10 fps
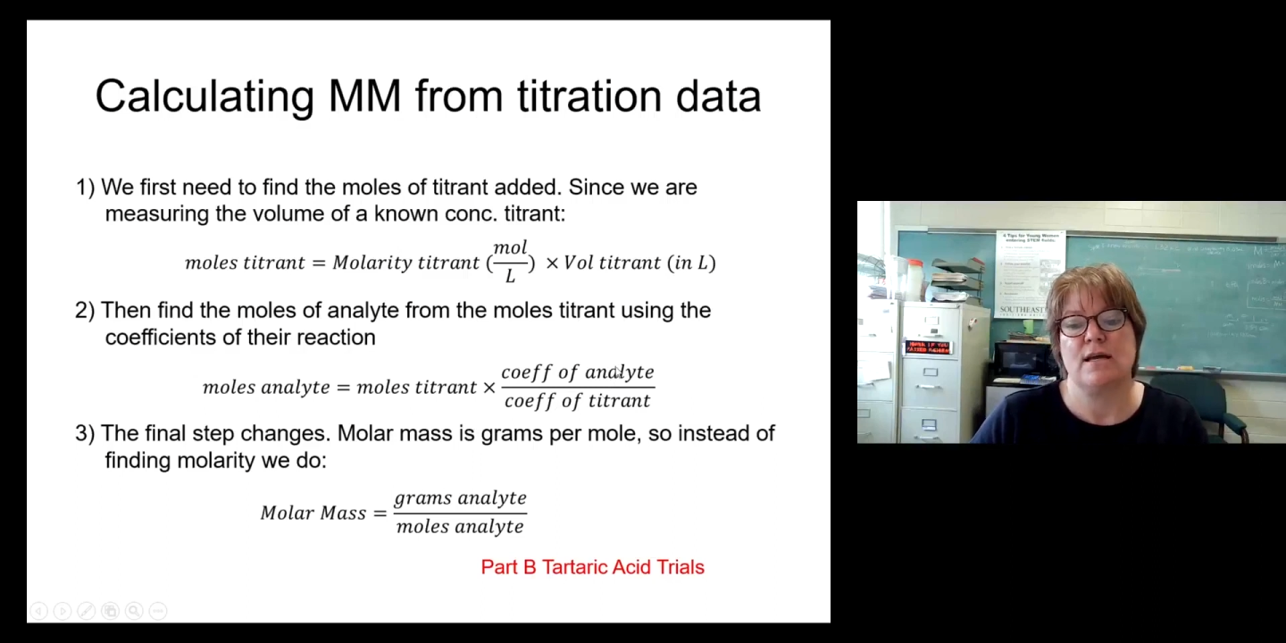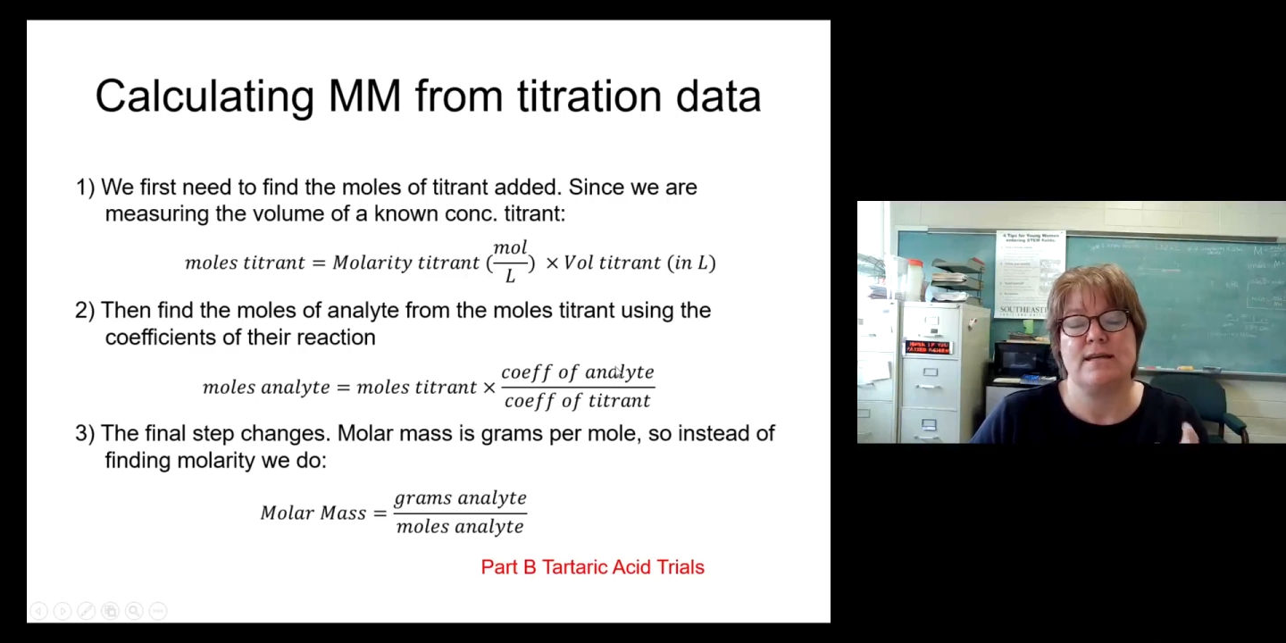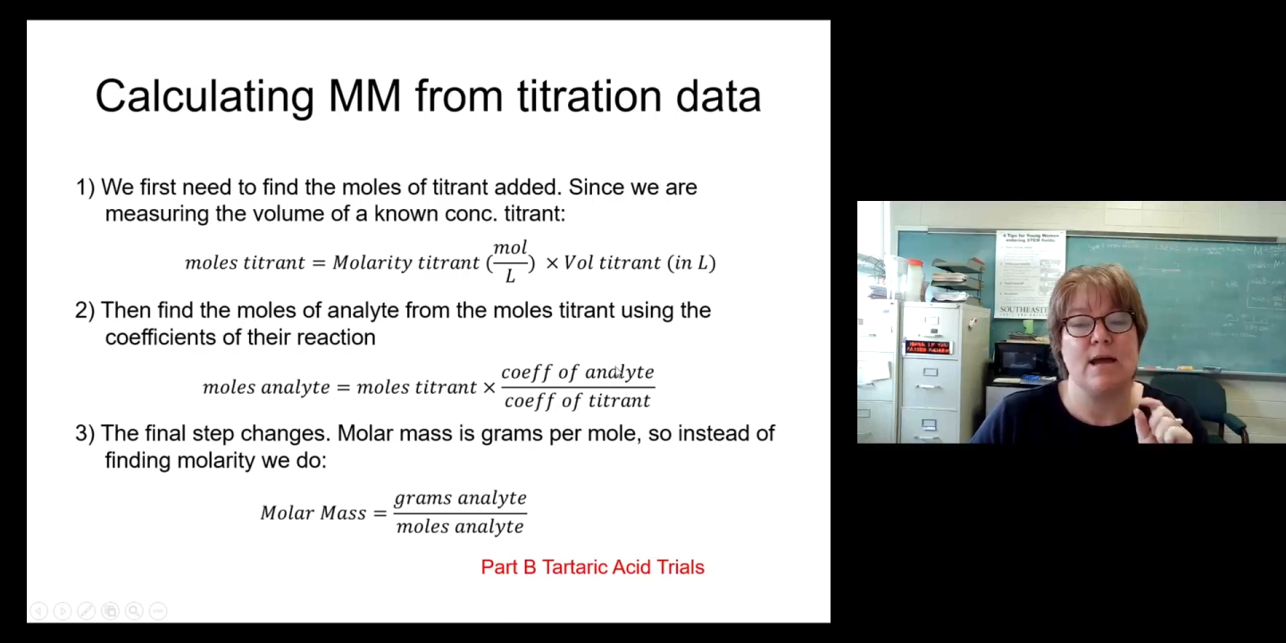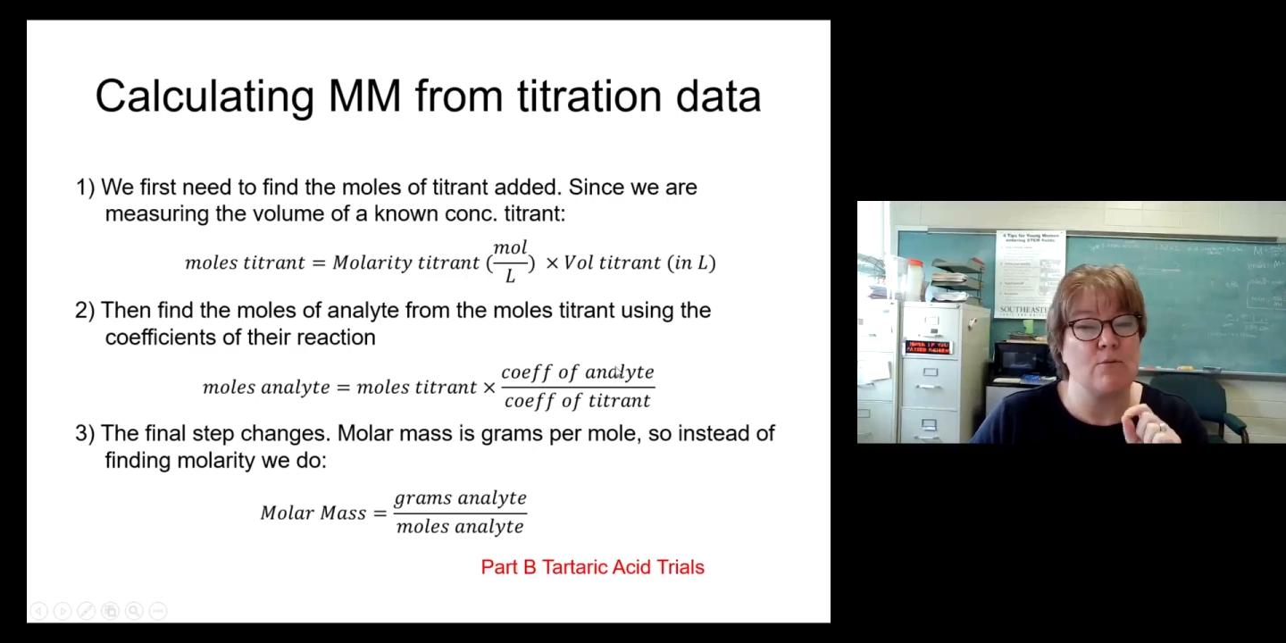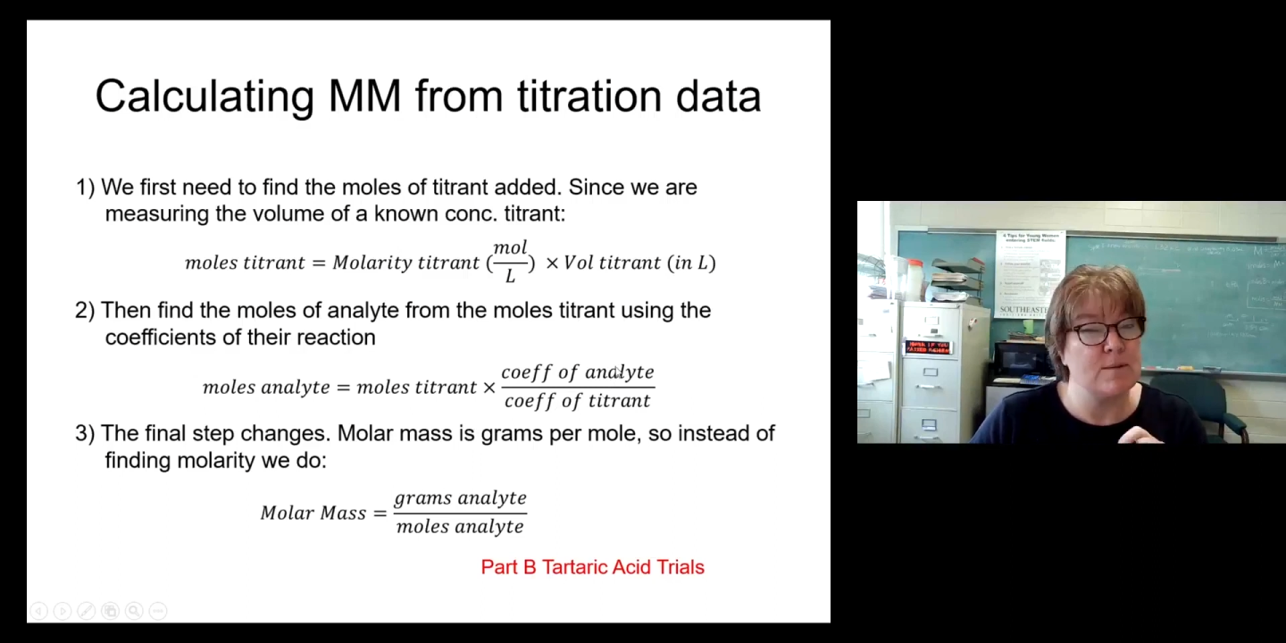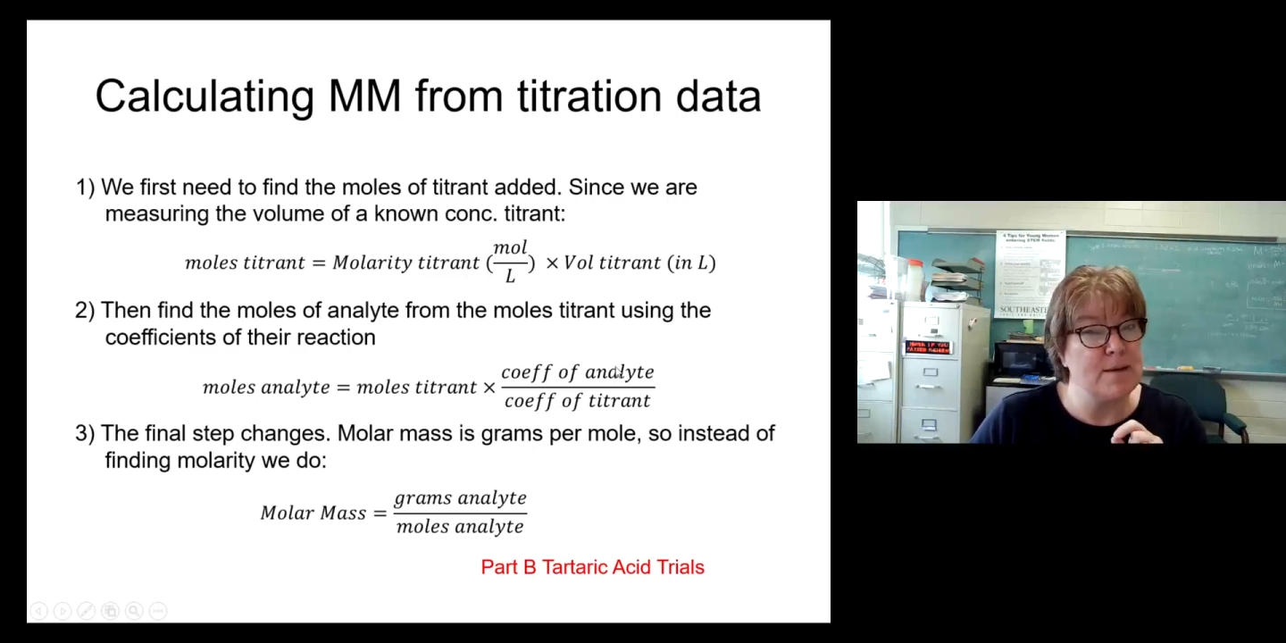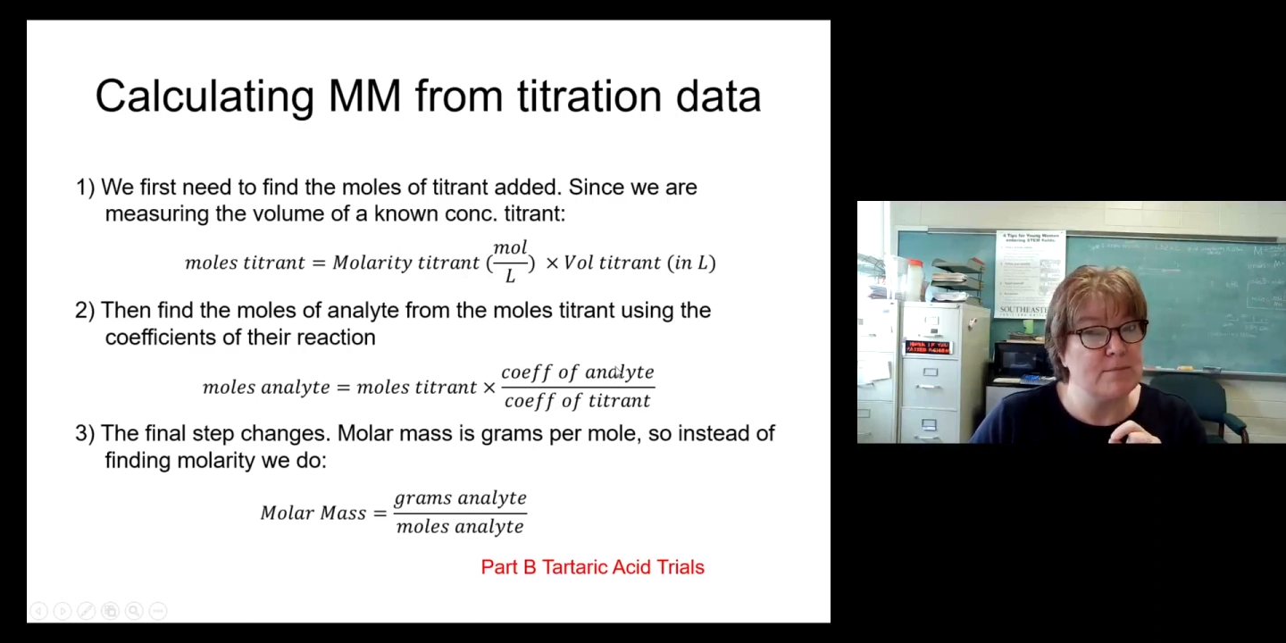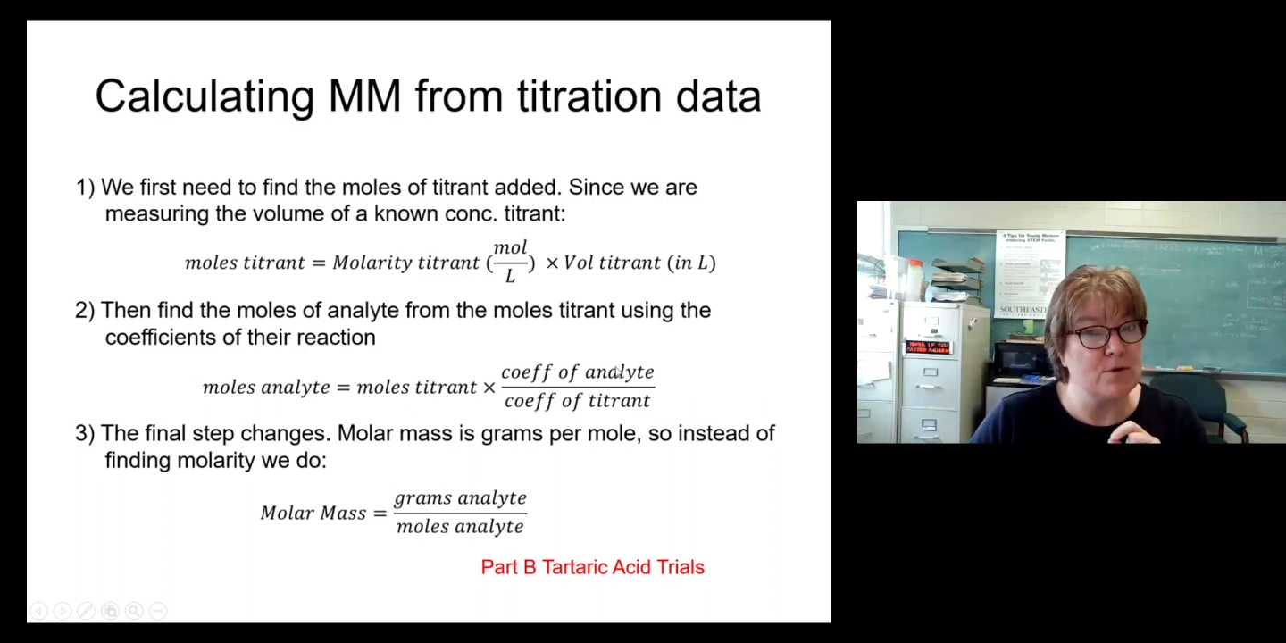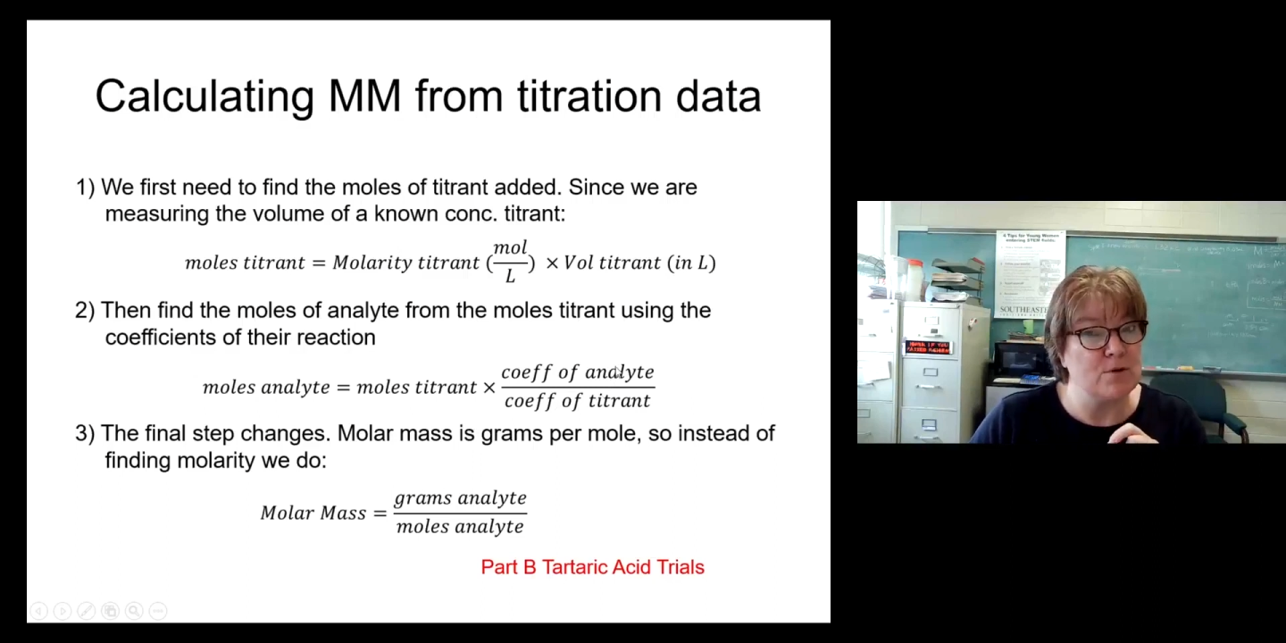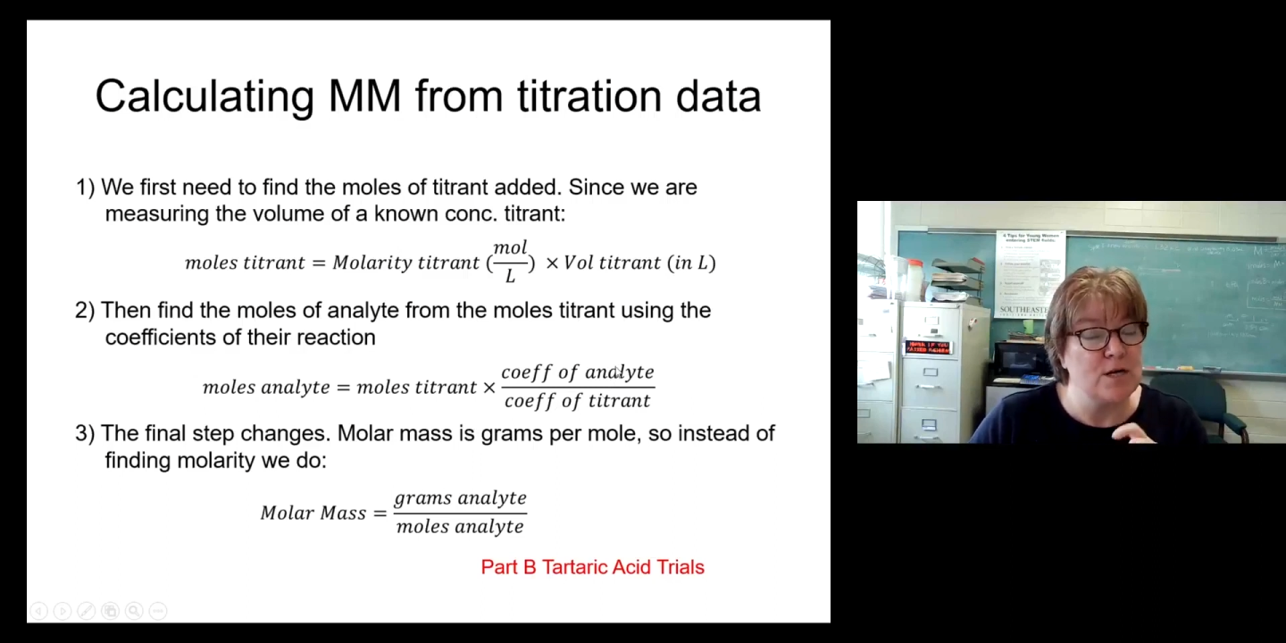Now
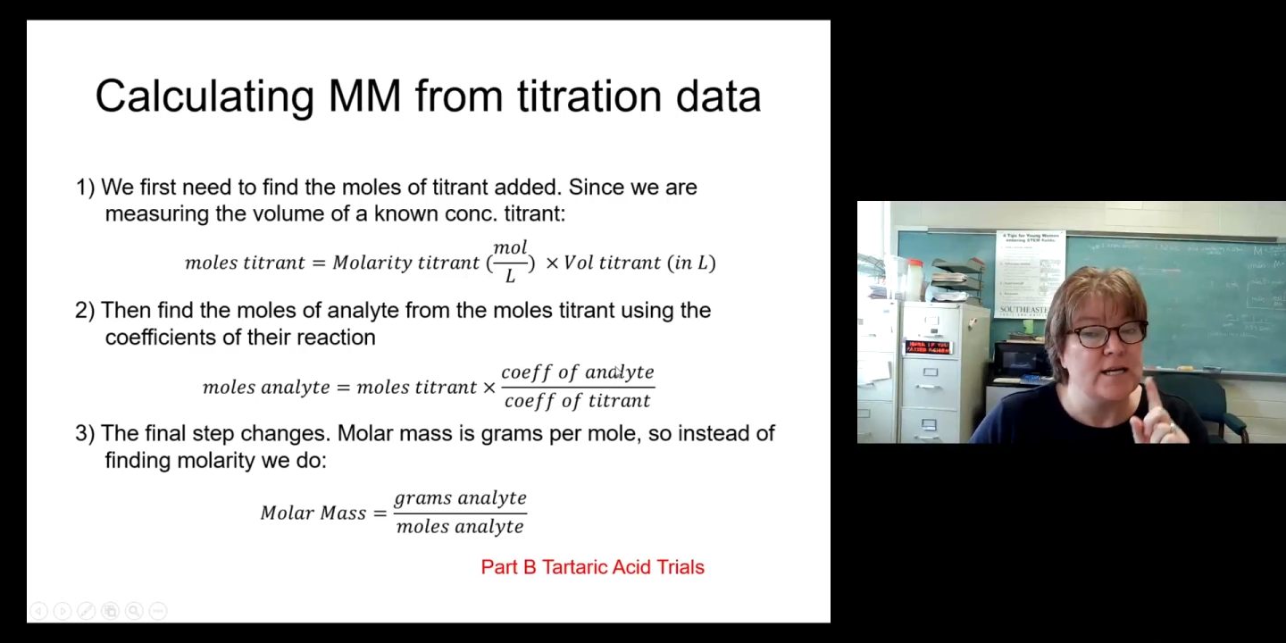remember,